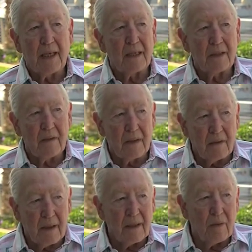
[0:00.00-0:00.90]
and, you
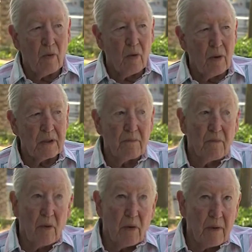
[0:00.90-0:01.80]
know, and the war has
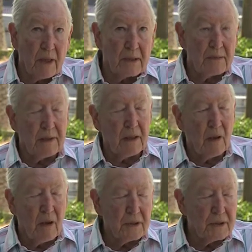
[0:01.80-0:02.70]
more or less been
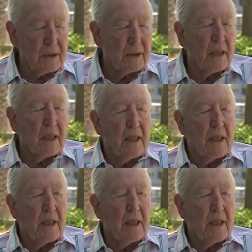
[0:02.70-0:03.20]
lost, and